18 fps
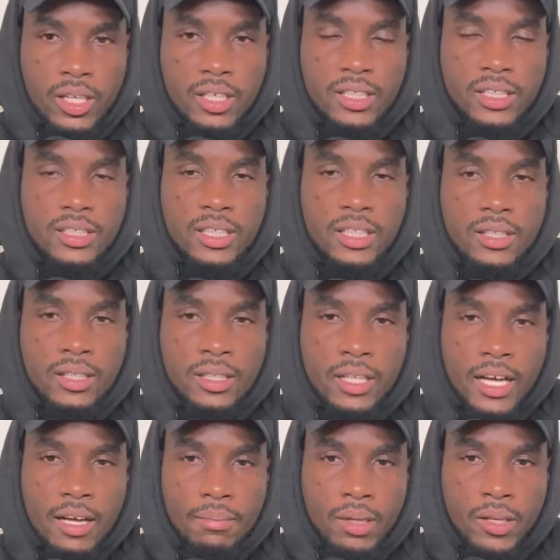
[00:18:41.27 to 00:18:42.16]
sit in
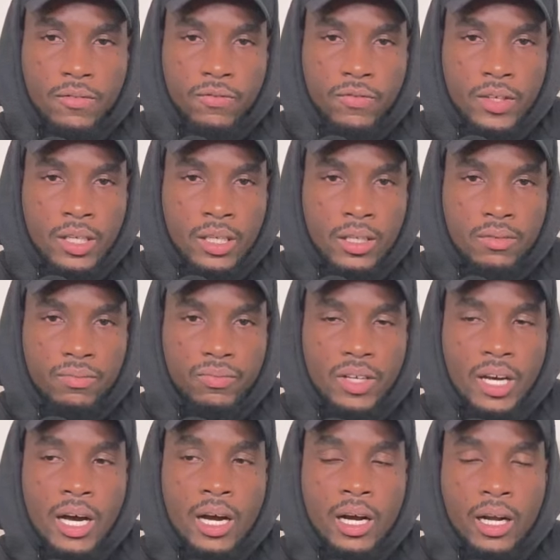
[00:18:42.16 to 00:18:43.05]
that midfield,
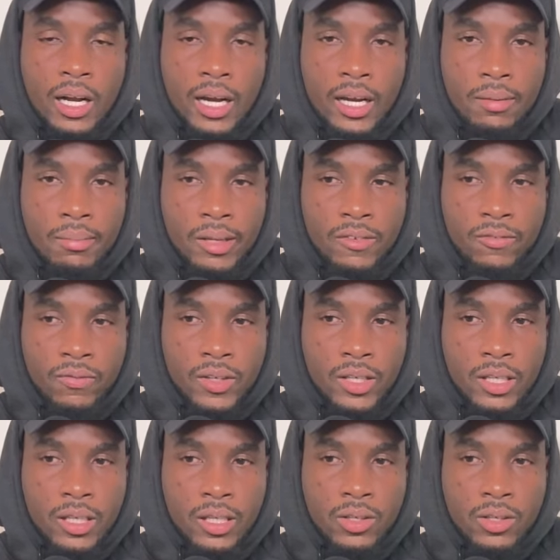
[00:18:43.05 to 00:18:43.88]
anchor the midfield,